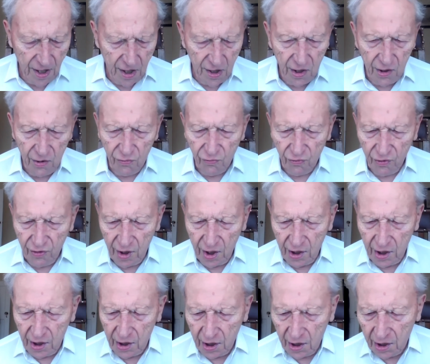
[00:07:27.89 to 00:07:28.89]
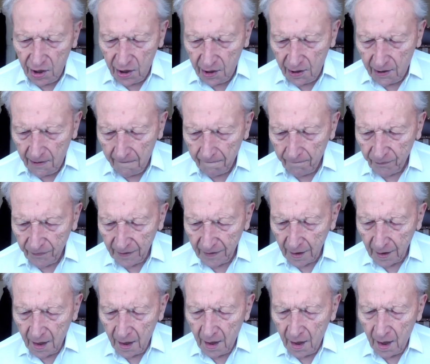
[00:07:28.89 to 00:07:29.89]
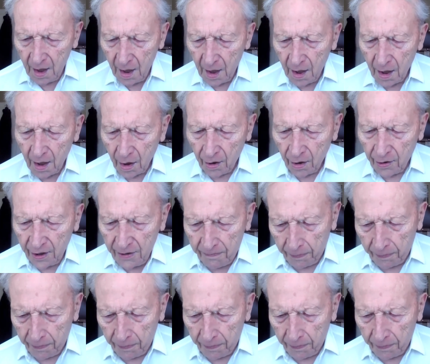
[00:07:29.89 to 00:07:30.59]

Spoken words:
I